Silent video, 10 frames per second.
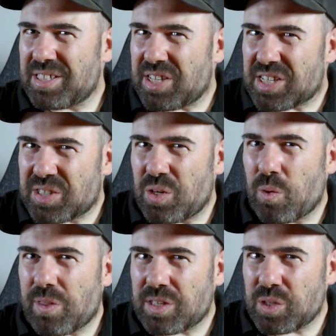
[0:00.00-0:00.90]
just know
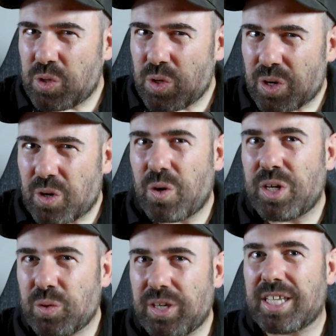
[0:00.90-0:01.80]
that you're
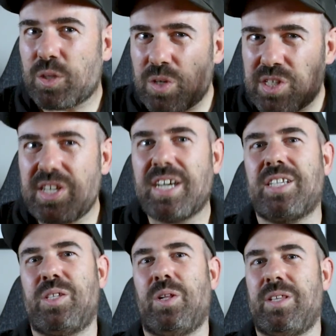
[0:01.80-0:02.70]
going to get
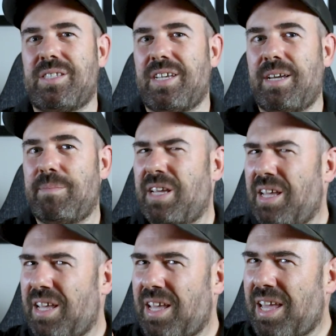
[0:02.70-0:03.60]
rejected all the time,
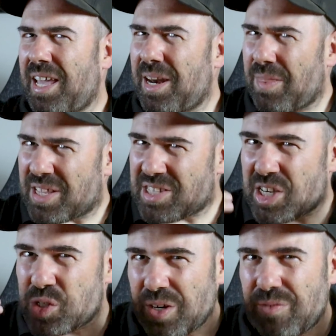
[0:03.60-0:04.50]
and that's
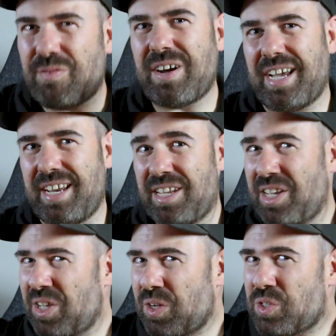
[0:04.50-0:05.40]
actually fine.
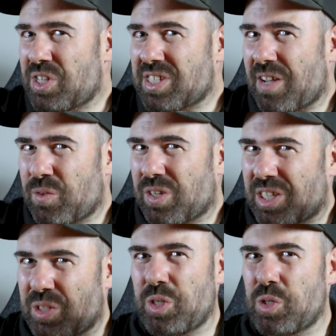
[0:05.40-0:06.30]
You just have to
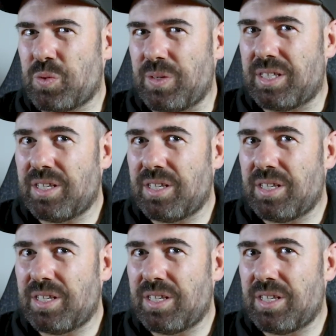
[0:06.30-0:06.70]
get used to it.